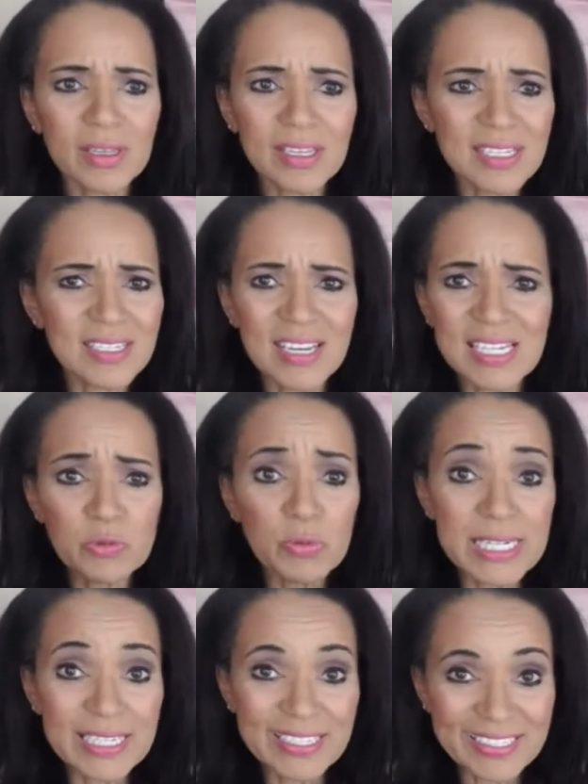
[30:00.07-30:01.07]
it's
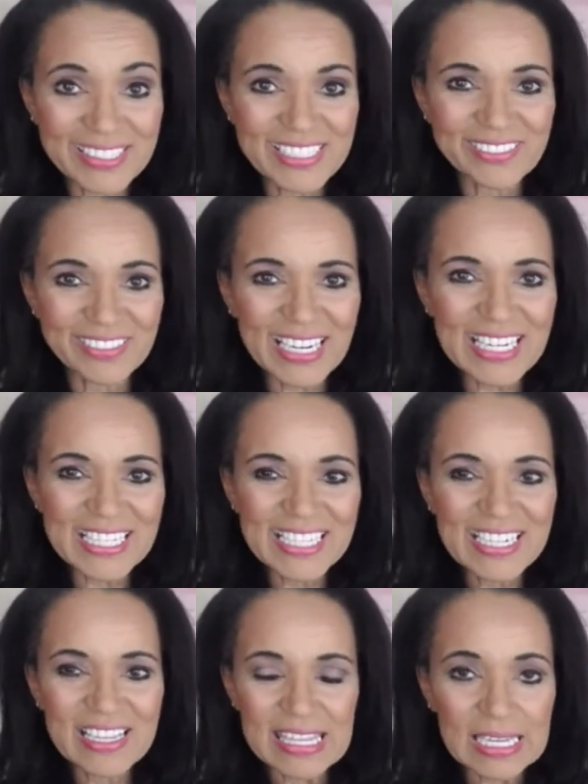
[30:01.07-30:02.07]
ridiculous, right?
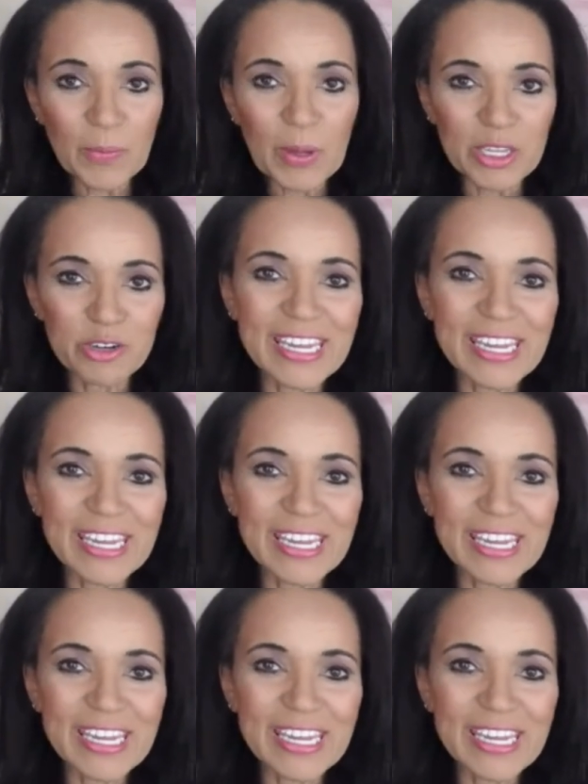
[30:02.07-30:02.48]
Think about your